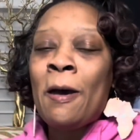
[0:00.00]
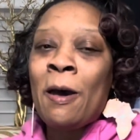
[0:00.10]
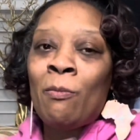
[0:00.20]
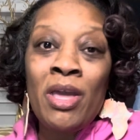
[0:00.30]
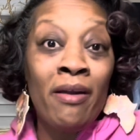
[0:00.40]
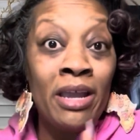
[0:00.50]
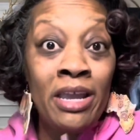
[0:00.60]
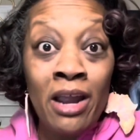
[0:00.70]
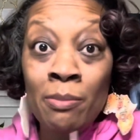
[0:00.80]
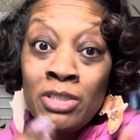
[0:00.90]
We are
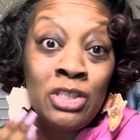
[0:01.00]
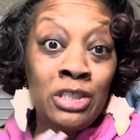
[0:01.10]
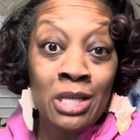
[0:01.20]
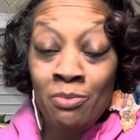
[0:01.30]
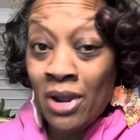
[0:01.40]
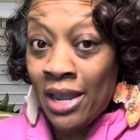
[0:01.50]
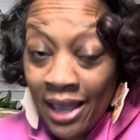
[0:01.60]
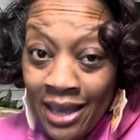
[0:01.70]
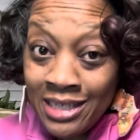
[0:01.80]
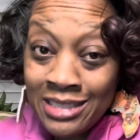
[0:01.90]
here. I'm going to just jump right
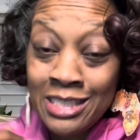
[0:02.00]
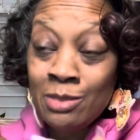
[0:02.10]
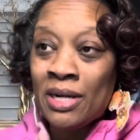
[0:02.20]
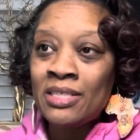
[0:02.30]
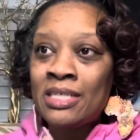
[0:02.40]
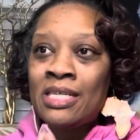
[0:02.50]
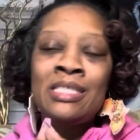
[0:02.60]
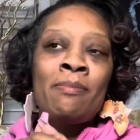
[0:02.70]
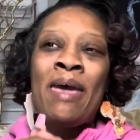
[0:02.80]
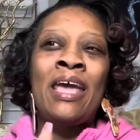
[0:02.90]
in because this person is a
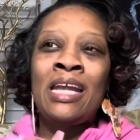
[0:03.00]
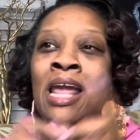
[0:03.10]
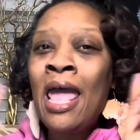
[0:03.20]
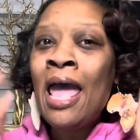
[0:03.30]
baddie.